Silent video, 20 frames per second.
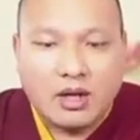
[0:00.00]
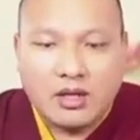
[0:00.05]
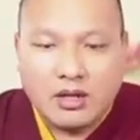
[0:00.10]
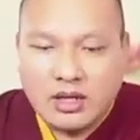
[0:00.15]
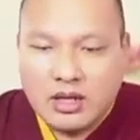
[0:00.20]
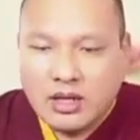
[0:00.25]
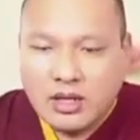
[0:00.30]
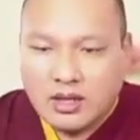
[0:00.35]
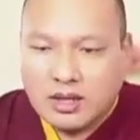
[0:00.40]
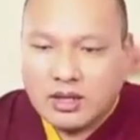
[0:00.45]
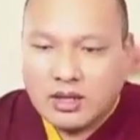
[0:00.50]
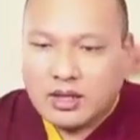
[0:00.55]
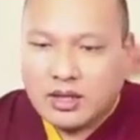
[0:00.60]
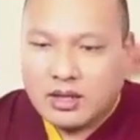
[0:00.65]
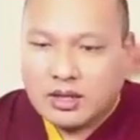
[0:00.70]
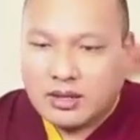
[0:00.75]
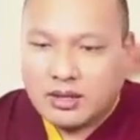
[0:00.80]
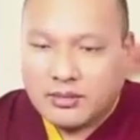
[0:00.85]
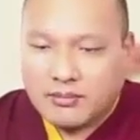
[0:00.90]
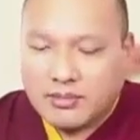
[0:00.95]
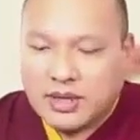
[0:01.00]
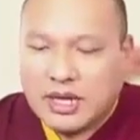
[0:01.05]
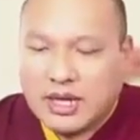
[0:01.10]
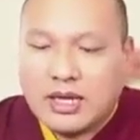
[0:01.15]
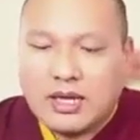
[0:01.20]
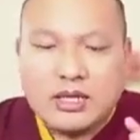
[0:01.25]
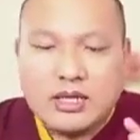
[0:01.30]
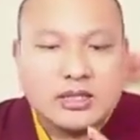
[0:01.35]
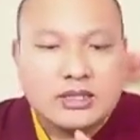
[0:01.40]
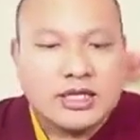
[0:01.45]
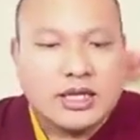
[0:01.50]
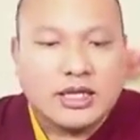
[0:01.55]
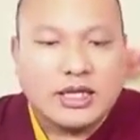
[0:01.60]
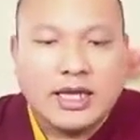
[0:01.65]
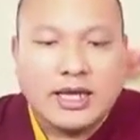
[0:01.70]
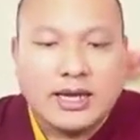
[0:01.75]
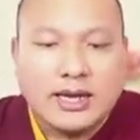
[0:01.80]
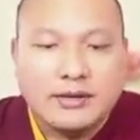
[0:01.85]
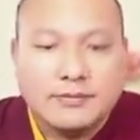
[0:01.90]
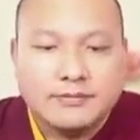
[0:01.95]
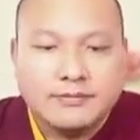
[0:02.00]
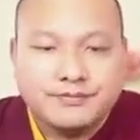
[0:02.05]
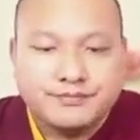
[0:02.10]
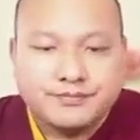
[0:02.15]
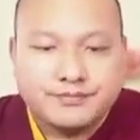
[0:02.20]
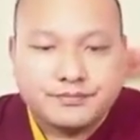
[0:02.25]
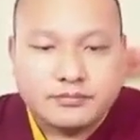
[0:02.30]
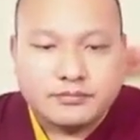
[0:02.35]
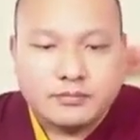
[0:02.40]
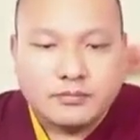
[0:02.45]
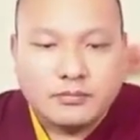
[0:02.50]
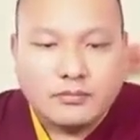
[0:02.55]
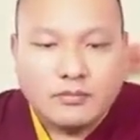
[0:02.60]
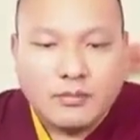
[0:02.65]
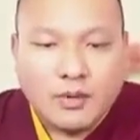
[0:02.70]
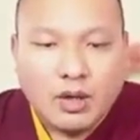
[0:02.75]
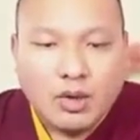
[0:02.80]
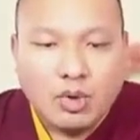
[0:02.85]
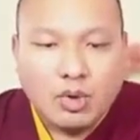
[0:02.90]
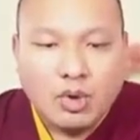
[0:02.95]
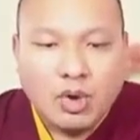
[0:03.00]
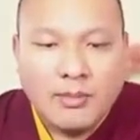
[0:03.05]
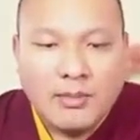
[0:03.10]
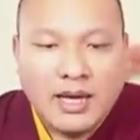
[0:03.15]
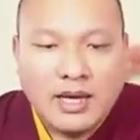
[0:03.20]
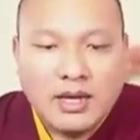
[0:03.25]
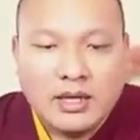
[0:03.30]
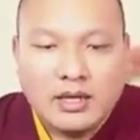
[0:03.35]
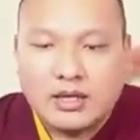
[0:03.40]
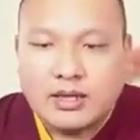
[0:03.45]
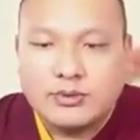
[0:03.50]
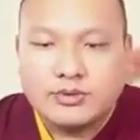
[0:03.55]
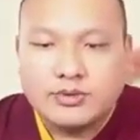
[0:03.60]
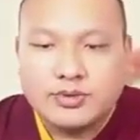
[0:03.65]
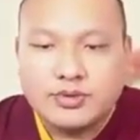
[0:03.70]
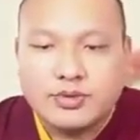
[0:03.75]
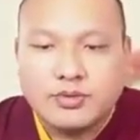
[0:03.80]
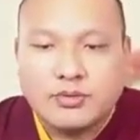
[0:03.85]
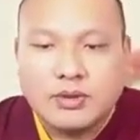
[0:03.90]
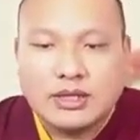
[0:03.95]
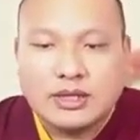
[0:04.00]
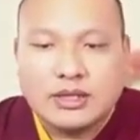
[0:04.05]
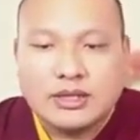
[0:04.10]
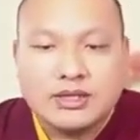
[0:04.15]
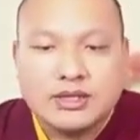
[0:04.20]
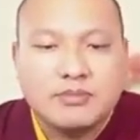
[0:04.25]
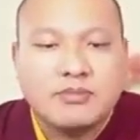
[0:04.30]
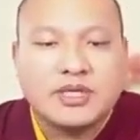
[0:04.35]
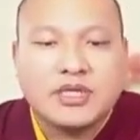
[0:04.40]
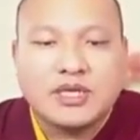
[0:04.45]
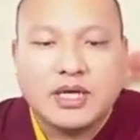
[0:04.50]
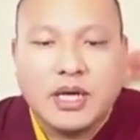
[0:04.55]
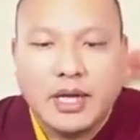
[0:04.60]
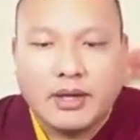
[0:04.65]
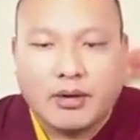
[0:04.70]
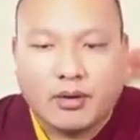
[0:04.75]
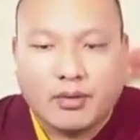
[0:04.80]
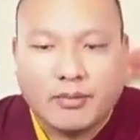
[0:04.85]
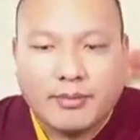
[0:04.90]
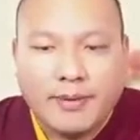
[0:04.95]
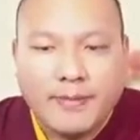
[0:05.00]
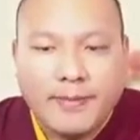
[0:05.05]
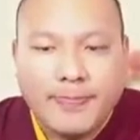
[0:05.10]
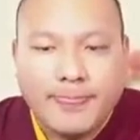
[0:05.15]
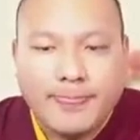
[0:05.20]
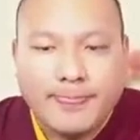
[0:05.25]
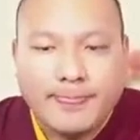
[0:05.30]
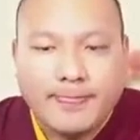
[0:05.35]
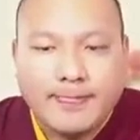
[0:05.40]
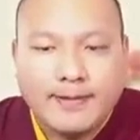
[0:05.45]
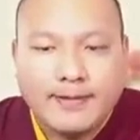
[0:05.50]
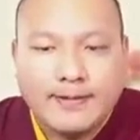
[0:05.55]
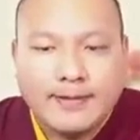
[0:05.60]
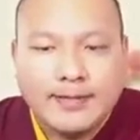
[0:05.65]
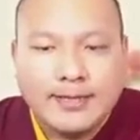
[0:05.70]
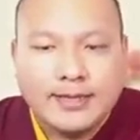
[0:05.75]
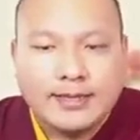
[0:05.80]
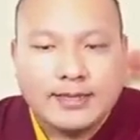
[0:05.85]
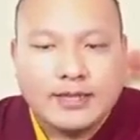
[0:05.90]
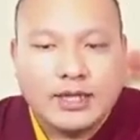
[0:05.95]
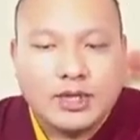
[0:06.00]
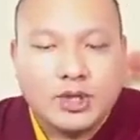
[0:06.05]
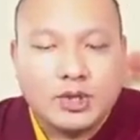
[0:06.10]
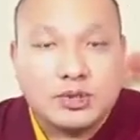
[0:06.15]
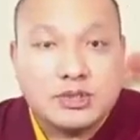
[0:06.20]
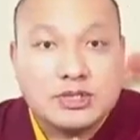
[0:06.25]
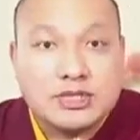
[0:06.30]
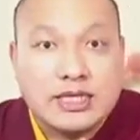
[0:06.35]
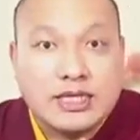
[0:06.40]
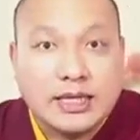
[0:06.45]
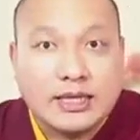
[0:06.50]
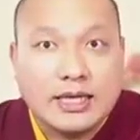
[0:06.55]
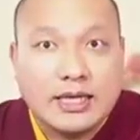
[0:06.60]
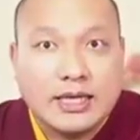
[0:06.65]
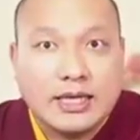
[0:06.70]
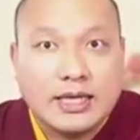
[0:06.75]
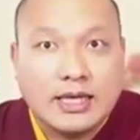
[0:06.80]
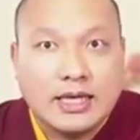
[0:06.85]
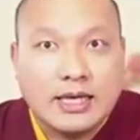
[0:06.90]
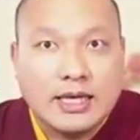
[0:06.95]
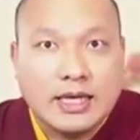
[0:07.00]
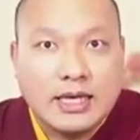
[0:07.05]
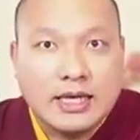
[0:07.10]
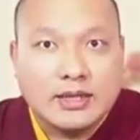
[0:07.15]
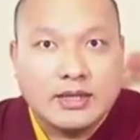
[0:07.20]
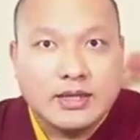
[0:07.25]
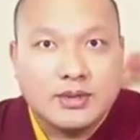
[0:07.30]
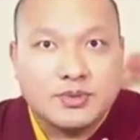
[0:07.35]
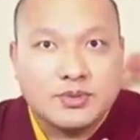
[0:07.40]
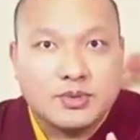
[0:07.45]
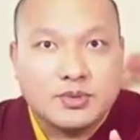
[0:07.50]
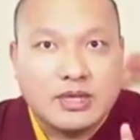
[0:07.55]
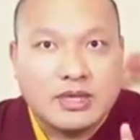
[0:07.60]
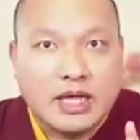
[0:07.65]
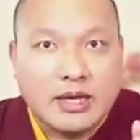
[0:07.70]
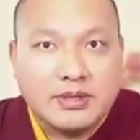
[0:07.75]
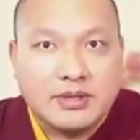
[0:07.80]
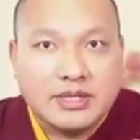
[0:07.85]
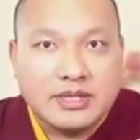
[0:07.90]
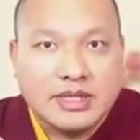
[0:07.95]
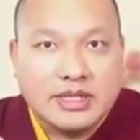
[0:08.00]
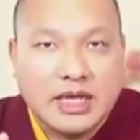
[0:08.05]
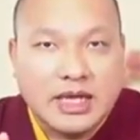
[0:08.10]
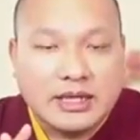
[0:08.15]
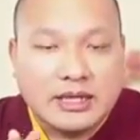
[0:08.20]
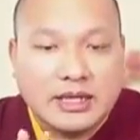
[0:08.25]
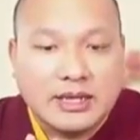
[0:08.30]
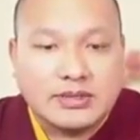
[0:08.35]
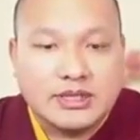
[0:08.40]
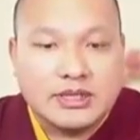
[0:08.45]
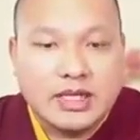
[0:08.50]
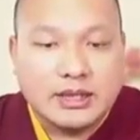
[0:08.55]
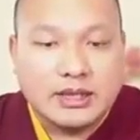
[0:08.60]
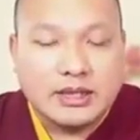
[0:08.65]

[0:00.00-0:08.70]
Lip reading: Now the question is, who does this determination of whether meat is pure in the three ways apply to? Because the Buddha had both monastic and lay students.